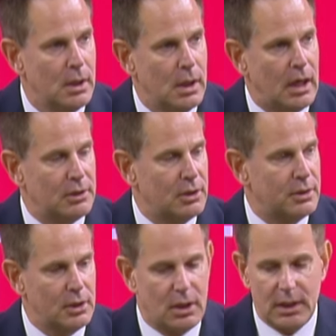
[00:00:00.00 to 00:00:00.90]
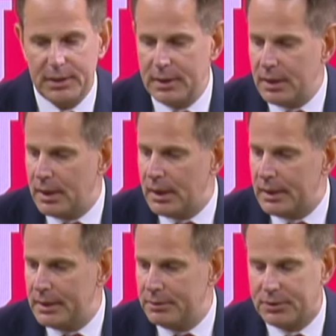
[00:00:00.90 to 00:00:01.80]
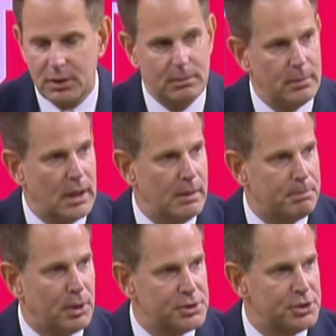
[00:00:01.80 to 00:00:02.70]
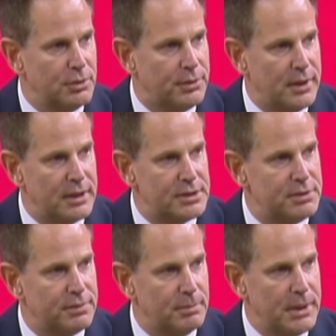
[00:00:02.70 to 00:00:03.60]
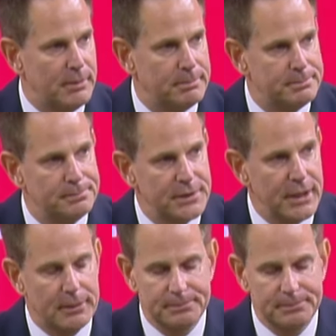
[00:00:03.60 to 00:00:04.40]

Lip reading: I learned a lot in personal things from him. Yeah.